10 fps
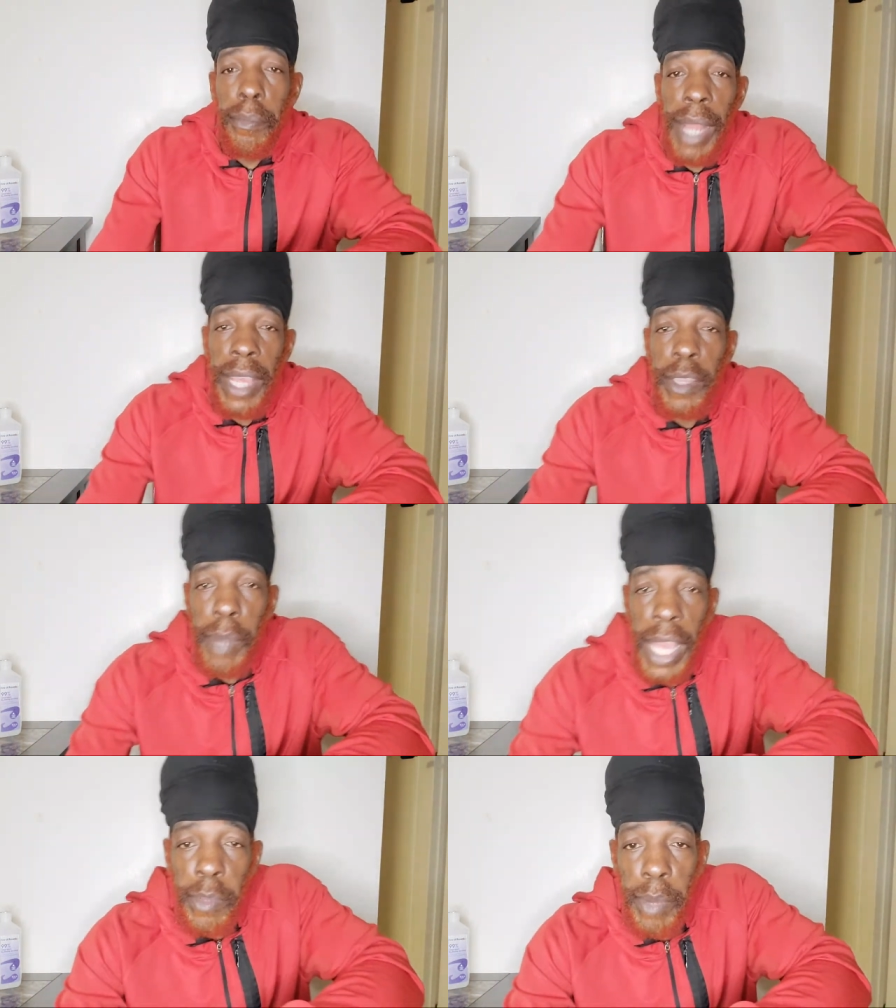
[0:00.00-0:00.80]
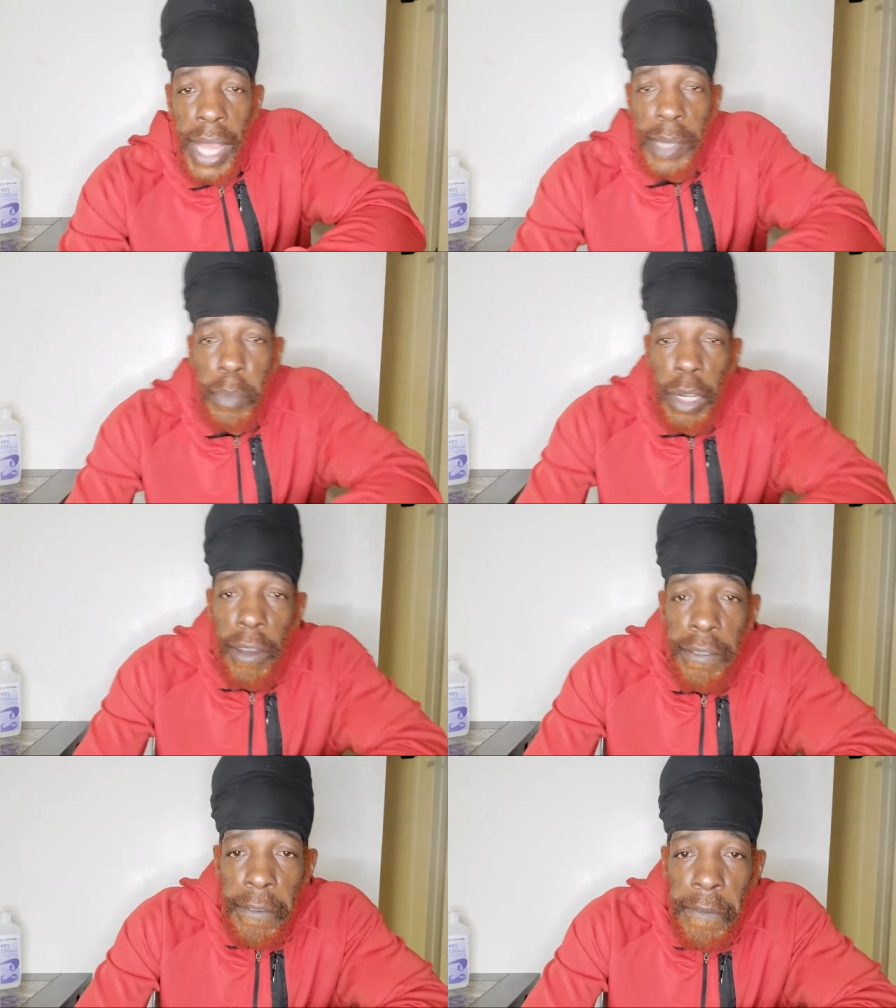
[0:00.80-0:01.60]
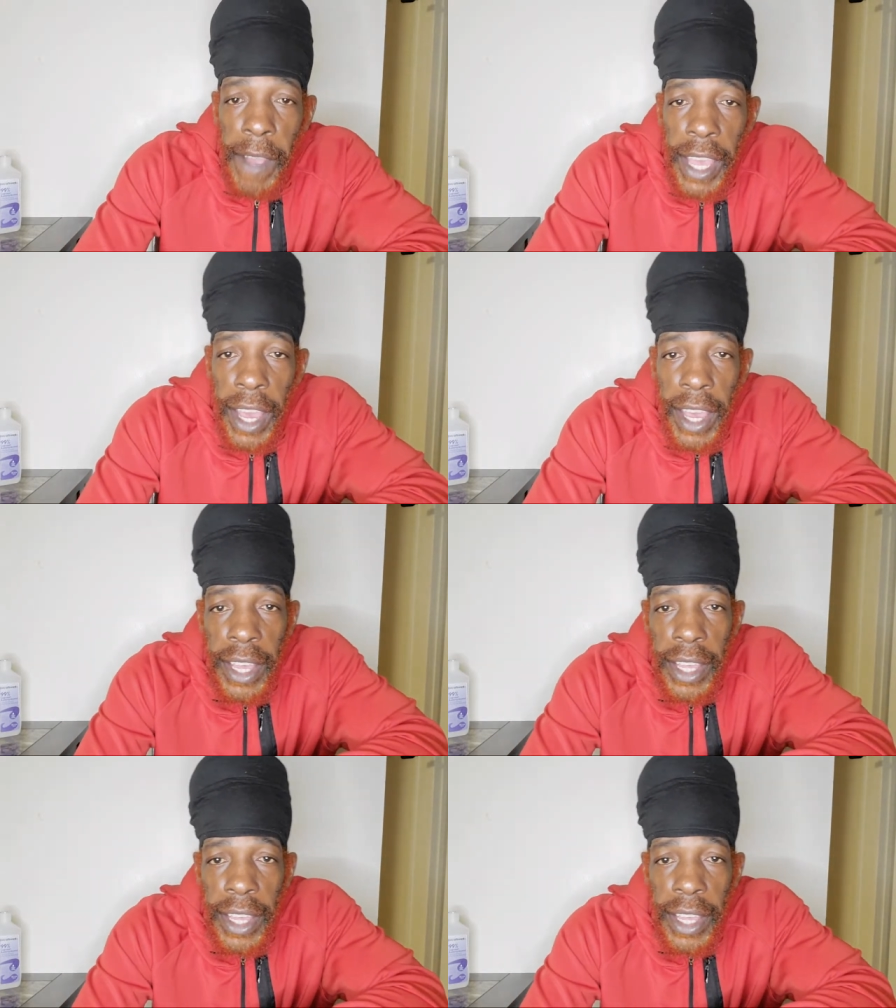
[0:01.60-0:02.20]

Bless, but love the fire.